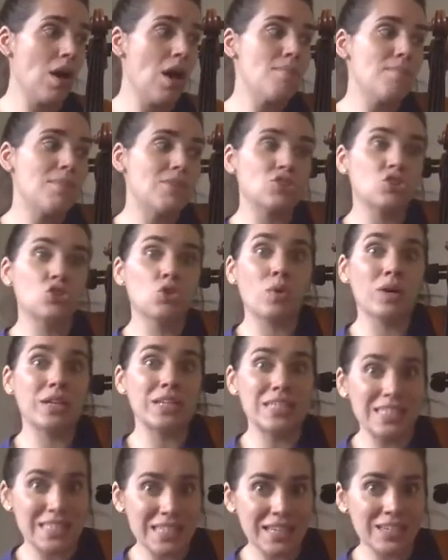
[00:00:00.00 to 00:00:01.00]
Measure
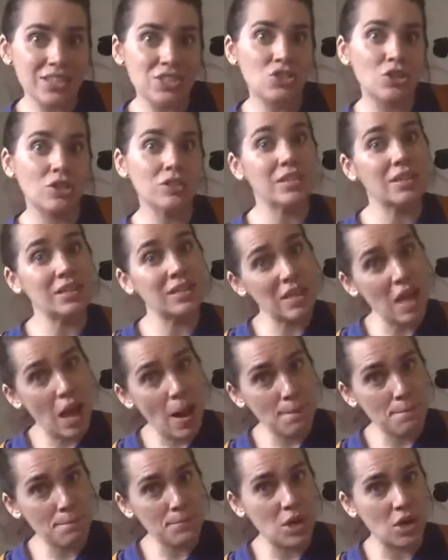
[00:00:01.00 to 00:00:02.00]
26 starts on an
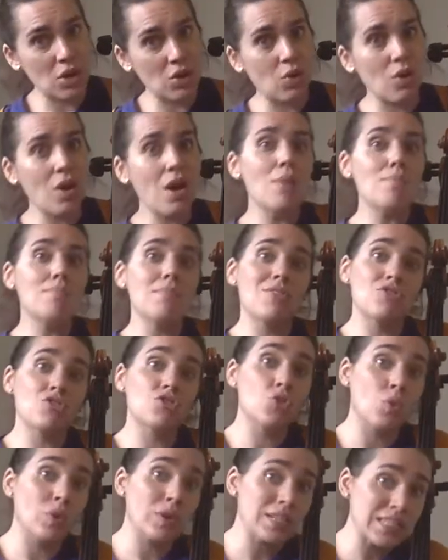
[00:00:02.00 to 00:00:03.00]
up bow. Measure
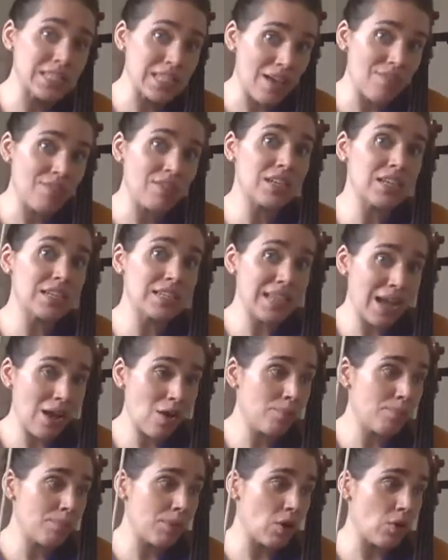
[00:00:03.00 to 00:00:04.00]
27, a
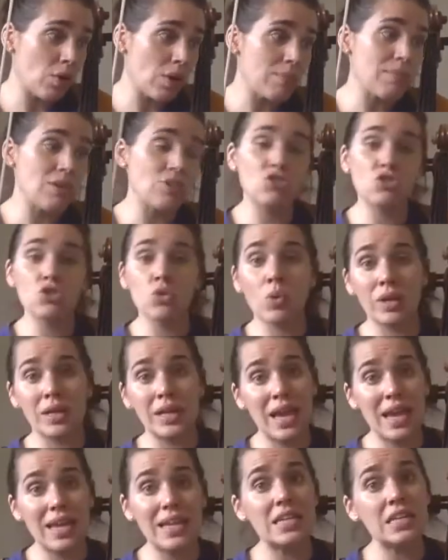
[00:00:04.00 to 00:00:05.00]
down bow, and measure
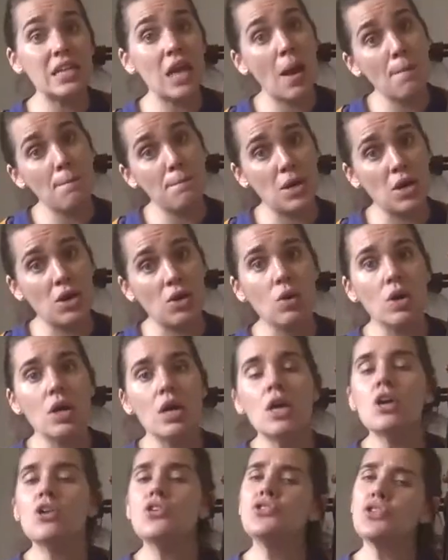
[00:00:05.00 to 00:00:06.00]
28, an up bow.
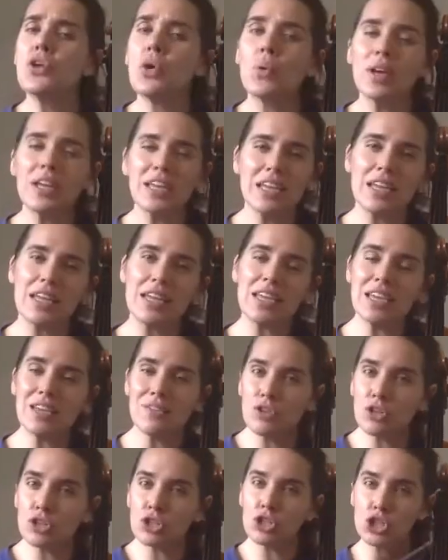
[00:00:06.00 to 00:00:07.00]
So
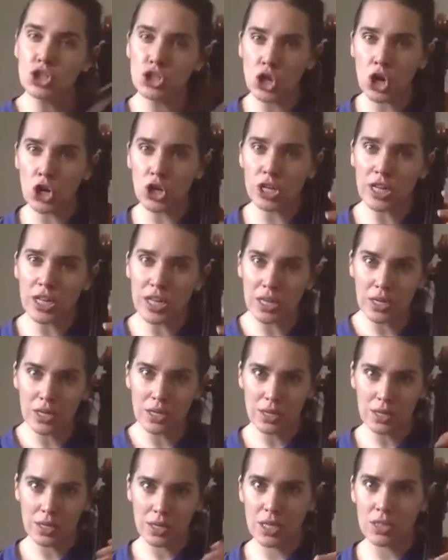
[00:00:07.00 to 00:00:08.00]
if you're starting
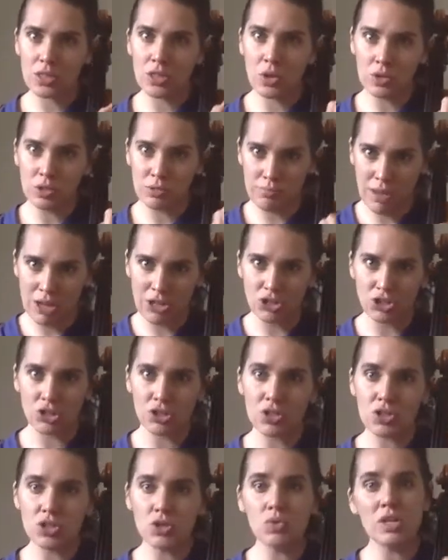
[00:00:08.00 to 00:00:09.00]
in those
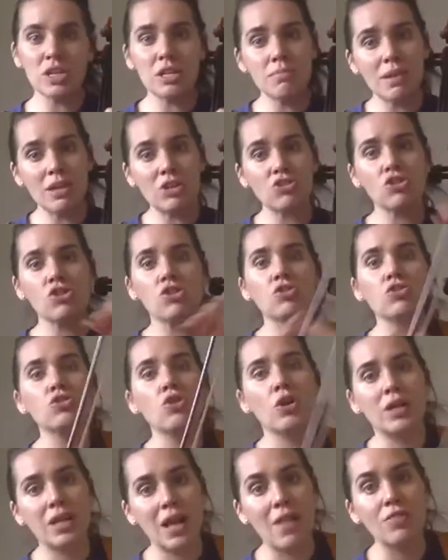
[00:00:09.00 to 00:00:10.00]
measures, you need to make sure you're
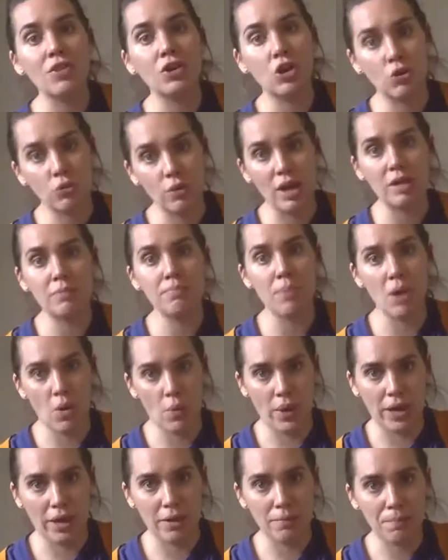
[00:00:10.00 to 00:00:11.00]
starting on the correct
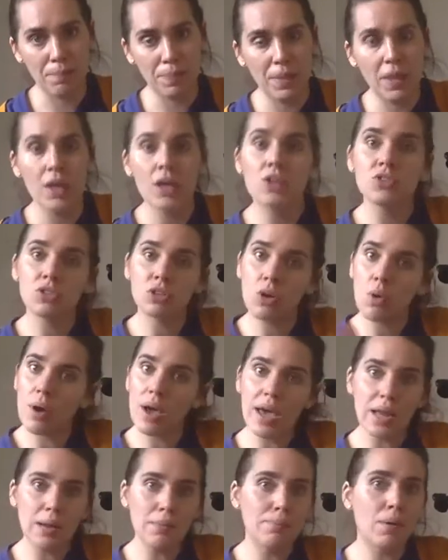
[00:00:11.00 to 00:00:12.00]
bowing. So go
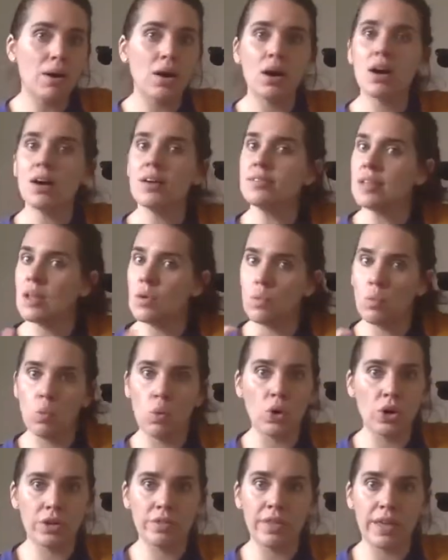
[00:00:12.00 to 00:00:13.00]
ahead and pause and
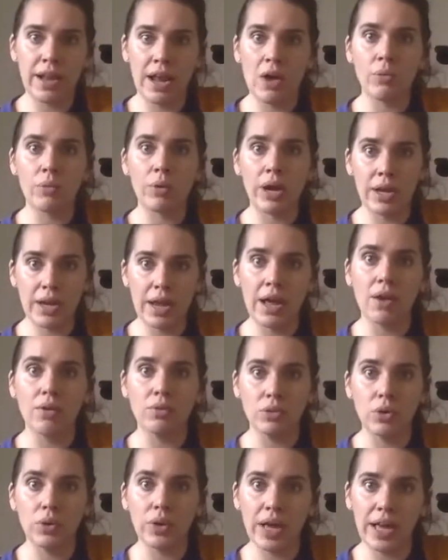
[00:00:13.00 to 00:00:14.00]
work that out right now,
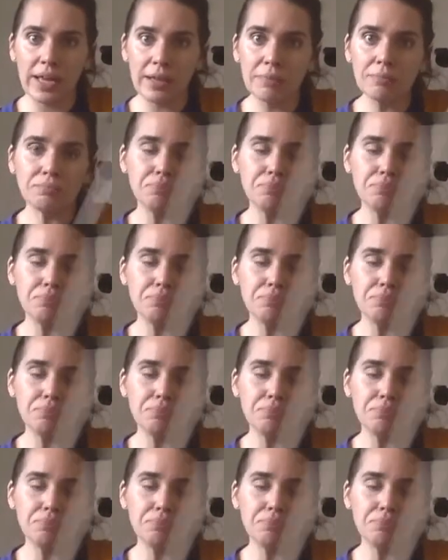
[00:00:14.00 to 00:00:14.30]
okay?